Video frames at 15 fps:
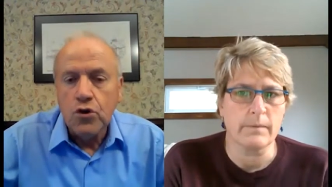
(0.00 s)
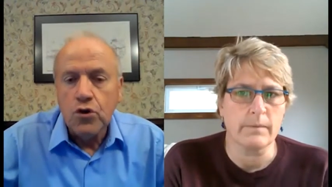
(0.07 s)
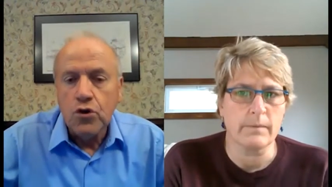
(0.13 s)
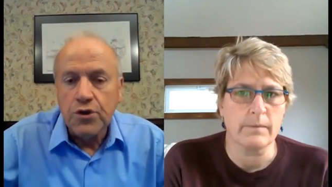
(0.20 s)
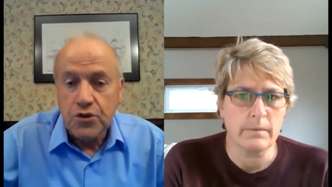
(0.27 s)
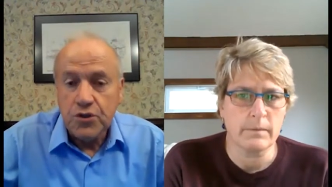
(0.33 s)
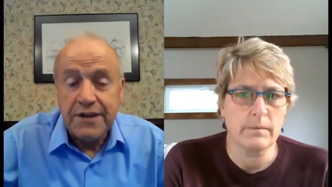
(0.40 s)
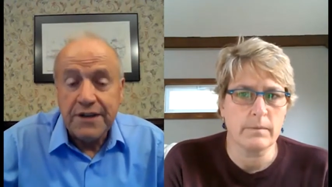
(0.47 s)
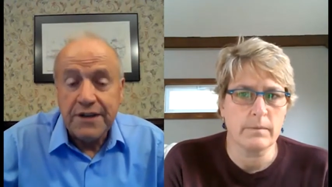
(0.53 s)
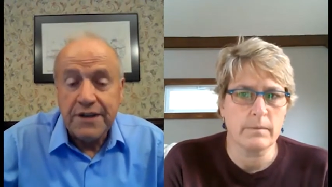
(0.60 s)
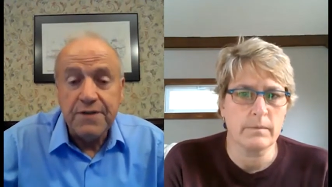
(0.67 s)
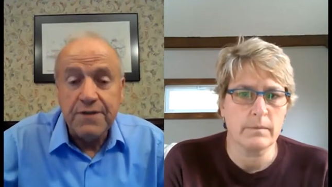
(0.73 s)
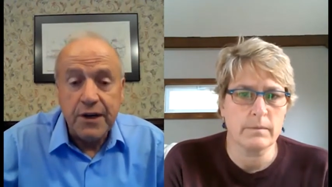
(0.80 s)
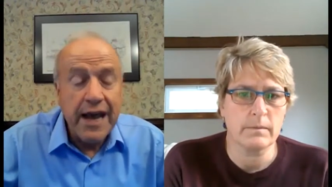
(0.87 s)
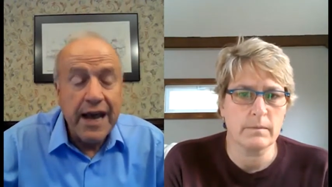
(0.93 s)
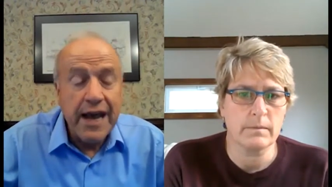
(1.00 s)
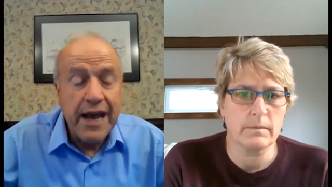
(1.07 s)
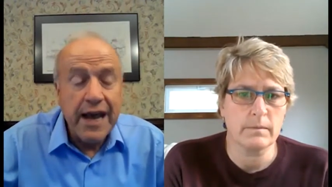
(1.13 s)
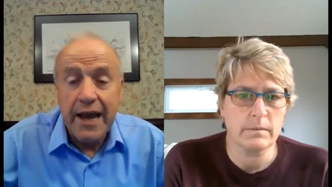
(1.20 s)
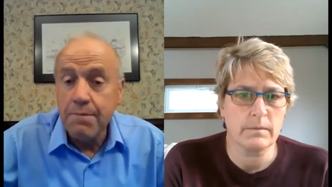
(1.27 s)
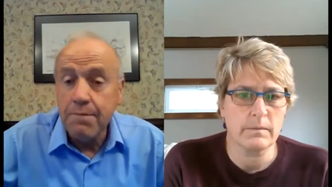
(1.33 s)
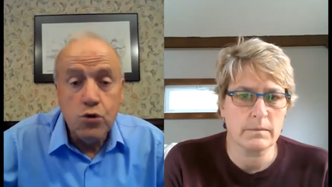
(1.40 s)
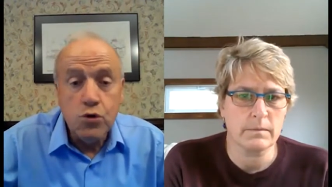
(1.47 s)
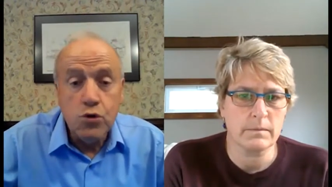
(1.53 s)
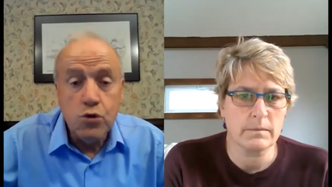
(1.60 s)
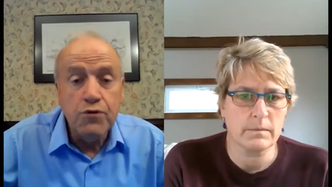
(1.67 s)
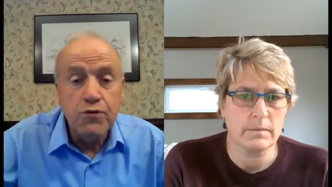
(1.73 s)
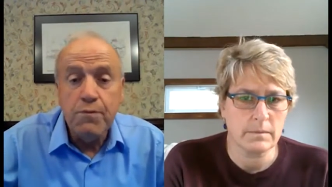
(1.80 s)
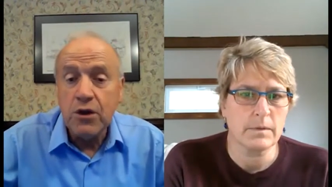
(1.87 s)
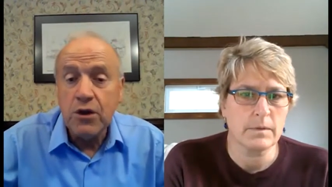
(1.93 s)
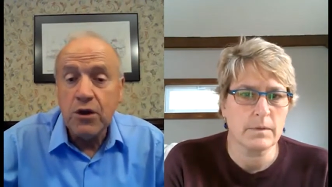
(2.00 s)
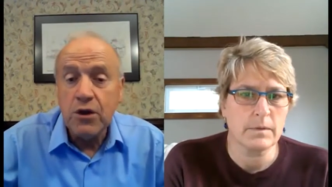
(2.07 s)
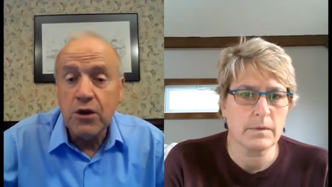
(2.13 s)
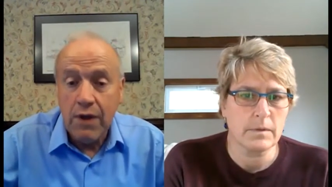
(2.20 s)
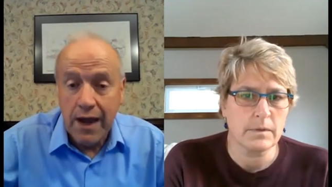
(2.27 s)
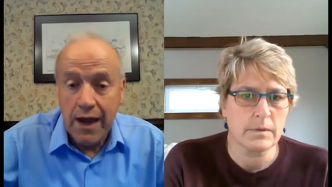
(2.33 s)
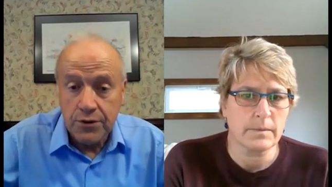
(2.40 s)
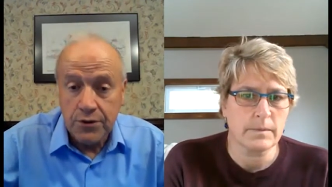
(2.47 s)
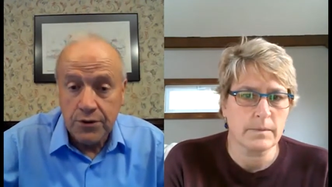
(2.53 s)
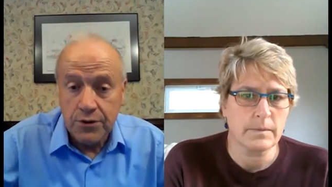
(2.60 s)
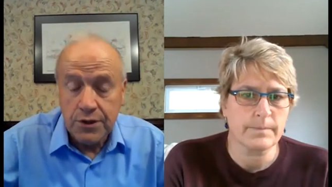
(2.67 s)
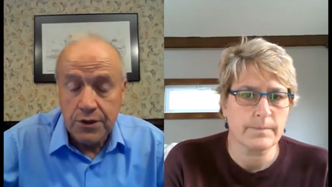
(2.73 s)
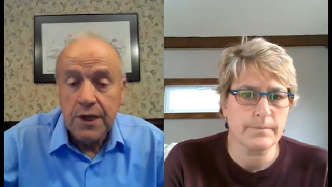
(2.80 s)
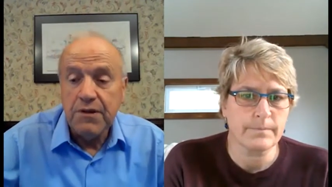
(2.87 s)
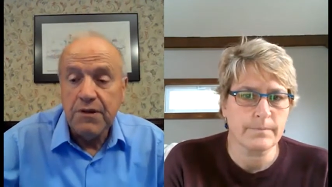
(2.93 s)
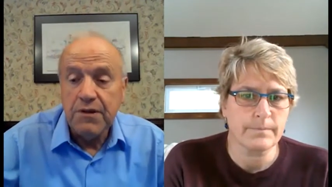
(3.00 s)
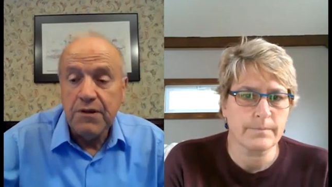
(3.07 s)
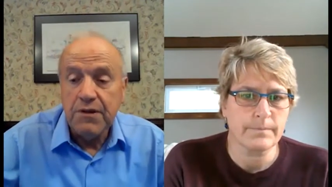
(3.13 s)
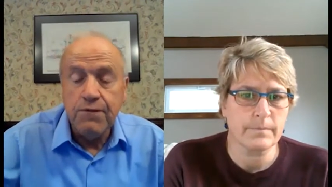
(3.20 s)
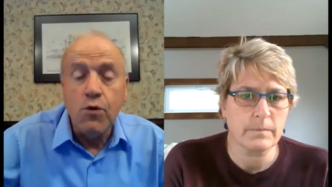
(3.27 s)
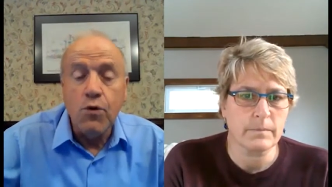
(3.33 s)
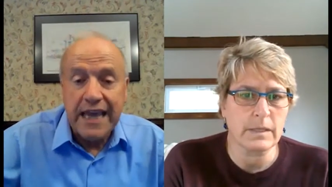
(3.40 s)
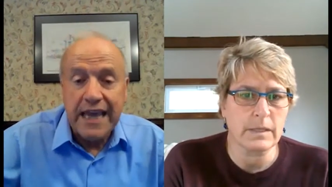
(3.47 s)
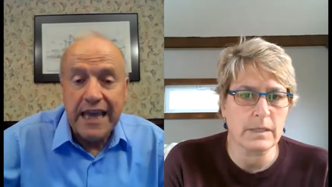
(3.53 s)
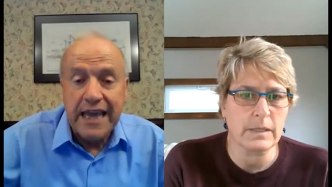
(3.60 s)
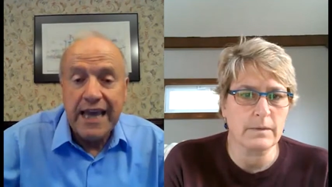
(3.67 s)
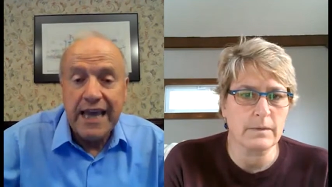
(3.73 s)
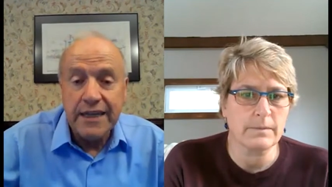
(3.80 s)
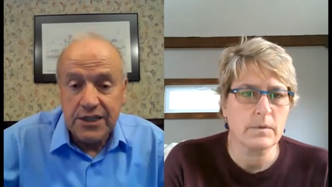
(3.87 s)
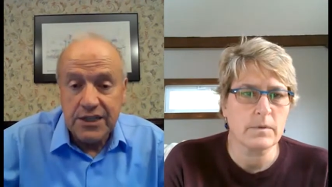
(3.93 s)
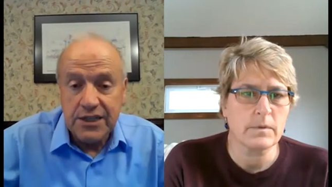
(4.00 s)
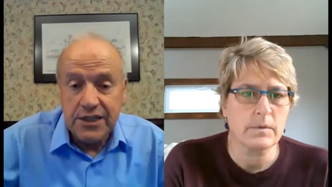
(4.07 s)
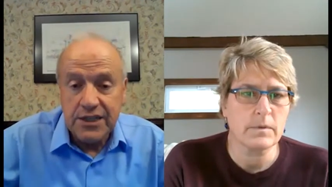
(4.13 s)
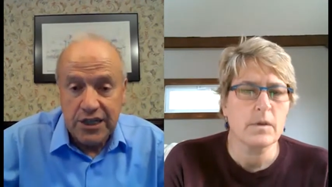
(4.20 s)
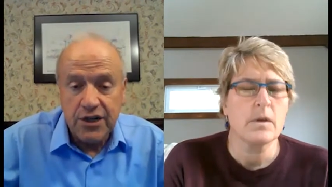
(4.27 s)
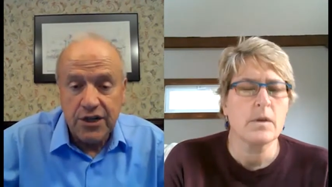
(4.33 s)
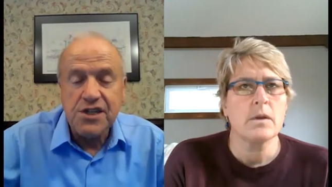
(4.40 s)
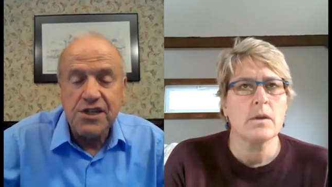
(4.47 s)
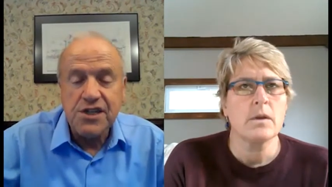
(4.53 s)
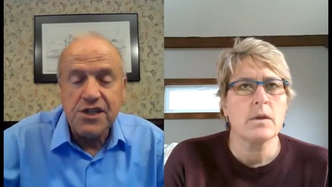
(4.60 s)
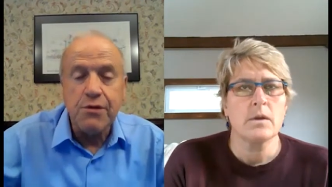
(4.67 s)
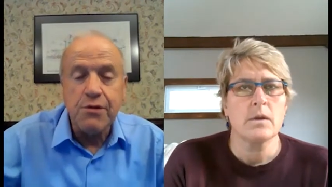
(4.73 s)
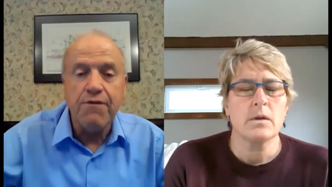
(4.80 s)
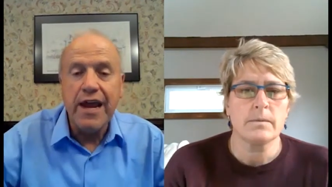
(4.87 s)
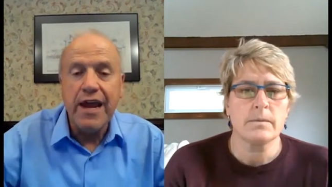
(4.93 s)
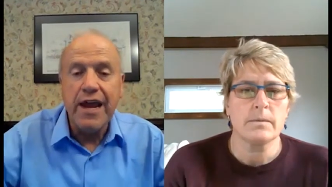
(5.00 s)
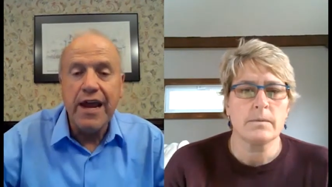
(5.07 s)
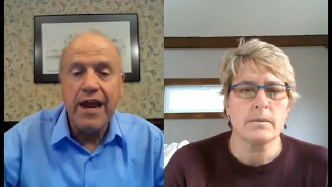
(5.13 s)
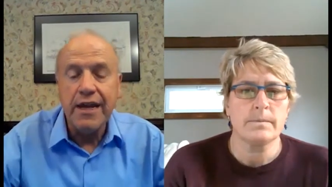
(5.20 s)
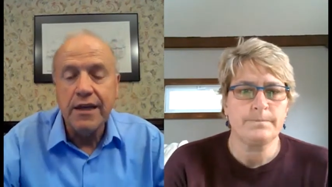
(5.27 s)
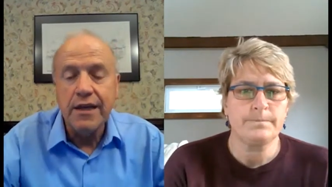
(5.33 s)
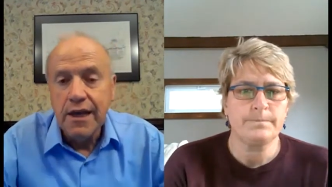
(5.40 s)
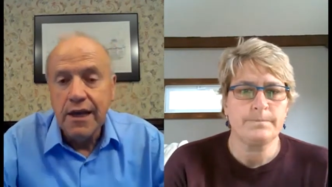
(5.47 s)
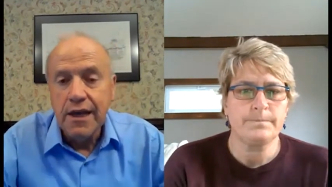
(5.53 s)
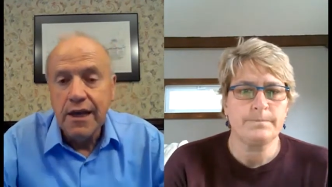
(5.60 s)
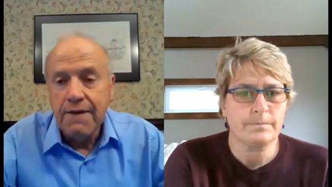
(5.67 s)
Speaker 1: who are trying to figure out how to move money around before the end of this year because they're afraid